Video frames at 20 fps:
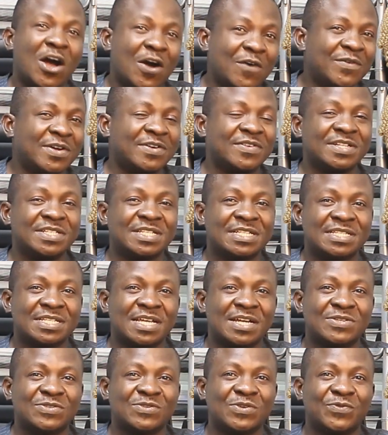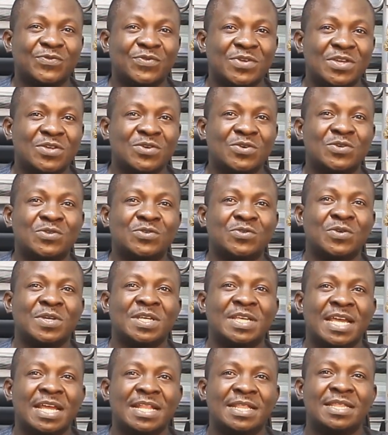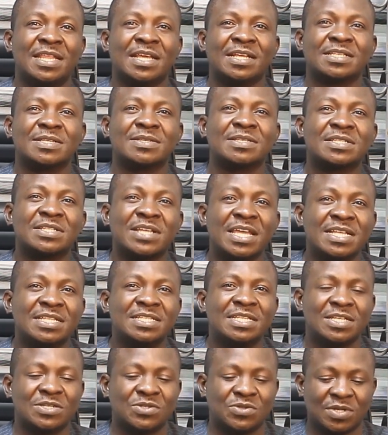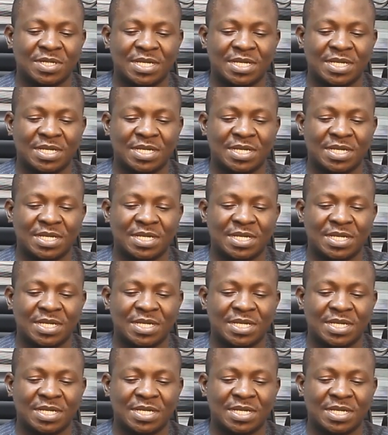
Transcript: of a registered surveyor to get the stages,